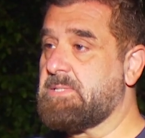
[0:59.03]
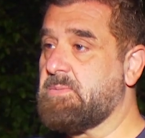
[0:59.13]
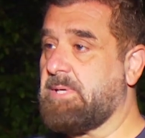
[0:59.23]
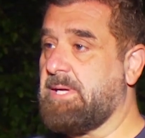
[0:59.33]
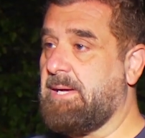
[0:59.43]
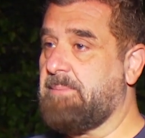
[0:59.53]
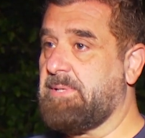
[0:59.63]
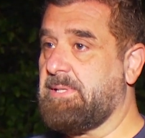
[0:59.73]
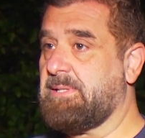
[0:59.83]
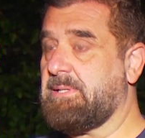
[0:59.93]
with Muhammad
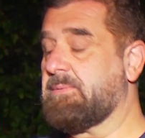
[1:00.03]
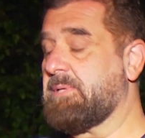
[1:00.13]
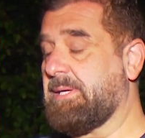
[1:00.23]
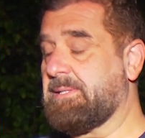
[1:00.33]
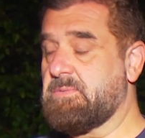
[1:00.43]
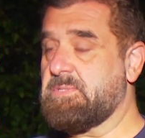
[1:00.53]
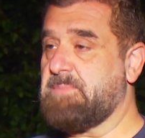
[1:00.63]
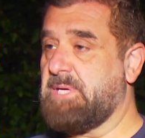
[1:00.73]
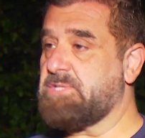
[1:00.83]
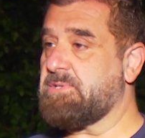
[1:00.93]
Khan, who lives
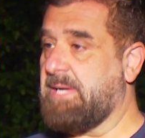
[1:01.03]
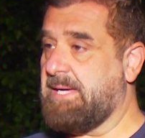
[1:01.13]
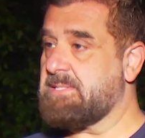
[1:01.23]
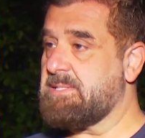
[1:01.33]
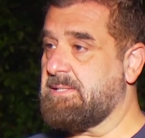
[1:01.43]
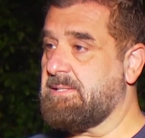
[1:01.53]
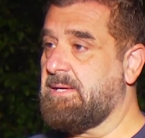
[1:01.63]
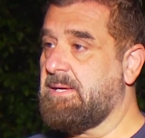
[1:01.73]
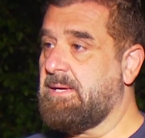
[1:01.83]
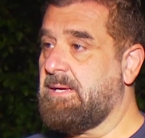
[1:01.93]
right near where the accident